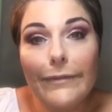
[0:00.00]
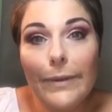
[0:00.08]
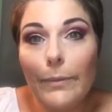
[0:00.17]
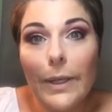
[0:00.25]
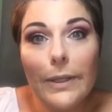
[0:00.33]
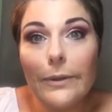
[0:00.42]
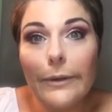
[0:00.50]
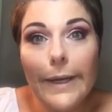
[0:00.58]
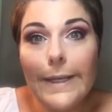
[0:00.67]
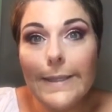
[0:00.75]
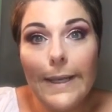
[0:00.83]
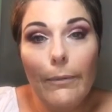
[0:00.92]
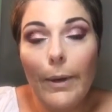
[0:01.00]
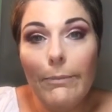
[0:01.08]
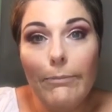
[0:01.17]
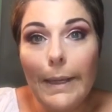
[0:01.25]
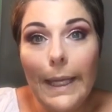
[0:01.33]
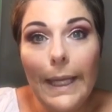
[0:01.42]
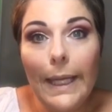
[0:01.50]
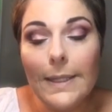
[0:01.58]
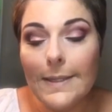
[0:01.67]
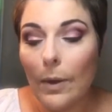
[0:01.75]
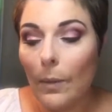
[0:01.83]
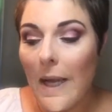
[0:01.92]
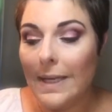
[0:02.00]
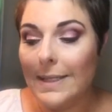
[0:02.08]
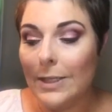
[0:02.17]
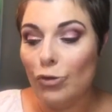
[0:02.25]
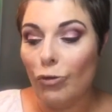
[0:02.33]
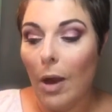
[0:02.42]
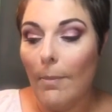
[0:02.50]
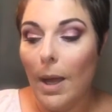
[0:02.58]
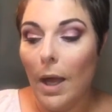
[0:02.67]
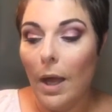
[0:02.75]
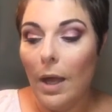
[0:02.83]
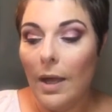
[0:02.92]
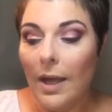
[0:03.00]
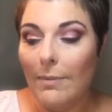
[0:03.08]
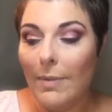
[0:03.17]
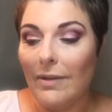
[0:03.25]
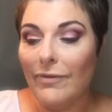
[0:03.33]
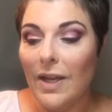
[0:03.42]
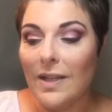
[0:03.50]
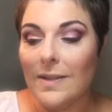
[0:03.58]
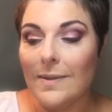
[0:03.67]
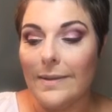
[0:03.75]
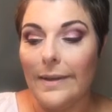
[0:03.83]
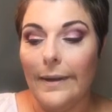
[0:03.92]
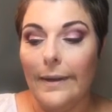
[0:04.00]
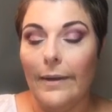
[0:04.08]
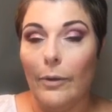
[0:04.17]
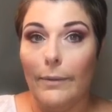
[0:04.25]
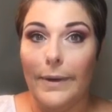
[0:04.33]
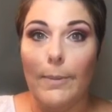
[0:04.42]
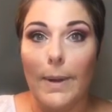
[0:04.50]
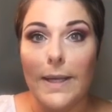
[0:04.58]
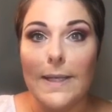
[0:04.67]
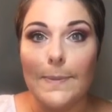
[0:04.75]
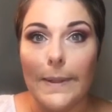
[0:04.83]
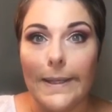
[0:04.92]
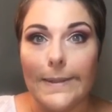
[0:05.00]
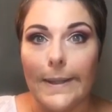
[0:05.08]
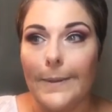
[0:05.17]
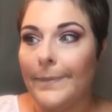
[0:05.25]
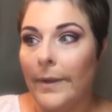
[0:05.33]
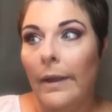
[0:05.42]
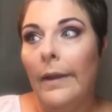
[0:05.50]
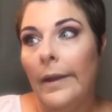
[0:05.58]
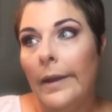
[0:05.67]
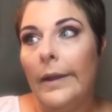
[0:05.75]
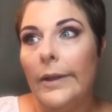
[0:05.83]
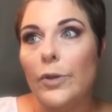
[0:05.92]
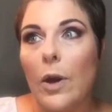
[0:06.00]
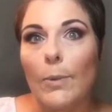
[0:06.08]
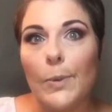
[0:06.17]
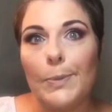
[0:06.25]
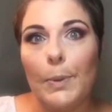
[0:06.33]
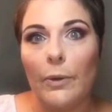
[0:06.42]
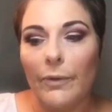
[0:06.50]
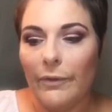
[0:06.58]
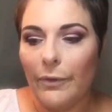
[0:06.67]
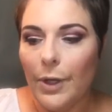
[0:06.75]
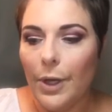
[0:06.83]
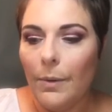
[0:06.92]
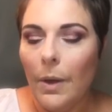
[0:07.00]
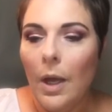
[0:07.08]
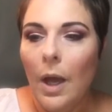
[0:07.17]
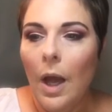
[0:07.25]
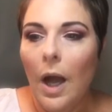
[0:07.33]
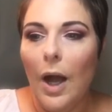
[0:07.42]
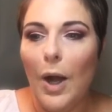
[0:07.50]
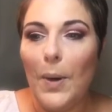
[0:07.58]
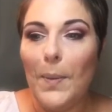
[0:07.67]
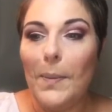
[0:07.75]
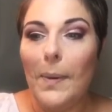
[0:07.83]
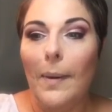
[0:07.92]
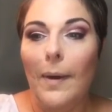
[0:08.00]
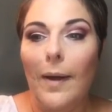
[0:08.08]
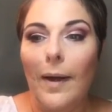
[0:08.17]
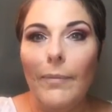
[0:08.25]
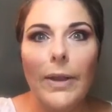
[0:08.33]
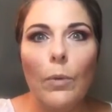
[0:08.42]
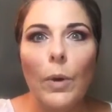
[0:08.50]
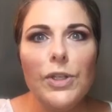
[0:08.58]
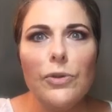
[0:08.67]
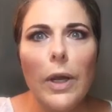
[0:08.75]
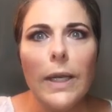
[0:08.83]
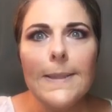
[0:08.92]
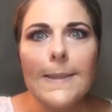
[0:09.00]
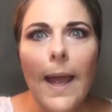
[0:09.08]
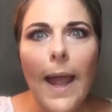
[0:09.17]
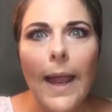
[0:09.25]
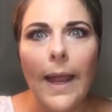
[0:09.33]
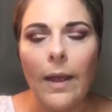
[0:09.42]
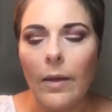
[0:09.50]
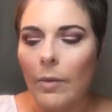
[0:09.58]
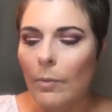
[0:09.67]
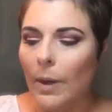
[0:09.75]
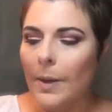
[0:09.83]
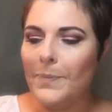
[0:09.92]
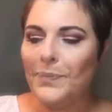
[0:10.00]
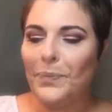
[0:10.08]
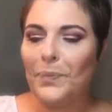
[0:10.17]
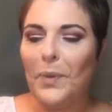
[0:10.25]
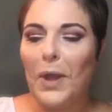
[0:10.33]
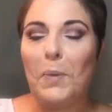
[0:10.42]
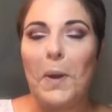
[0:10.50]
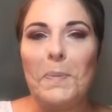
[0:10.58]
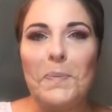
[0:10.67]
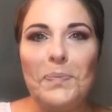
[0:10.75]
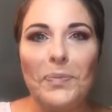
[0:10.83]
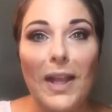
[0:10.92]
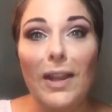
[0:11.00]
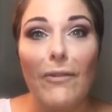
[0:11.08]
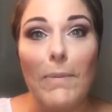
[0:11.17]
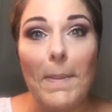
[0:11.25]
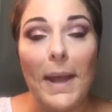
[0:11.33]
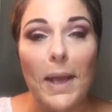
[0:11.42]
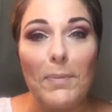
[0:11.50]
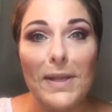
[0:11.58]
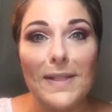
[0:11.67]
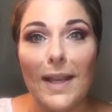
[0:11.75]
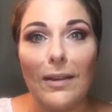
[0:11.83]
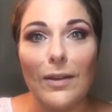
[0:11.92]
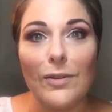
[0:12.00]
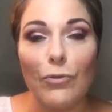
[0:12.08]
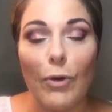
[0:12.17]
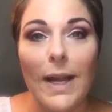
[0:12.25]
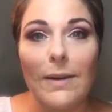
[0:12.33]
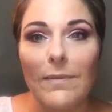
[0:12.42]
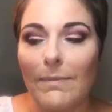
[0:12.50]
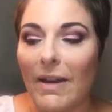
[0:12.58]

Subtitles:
If it wasn't crazy, it wasn't me. So I did drama, and my fiance is like, or now my husband, he's like, yeah, drama was perfect for you. I'm thinking, what you trying to say? But anyway. He loved my makeup. He said it looked great.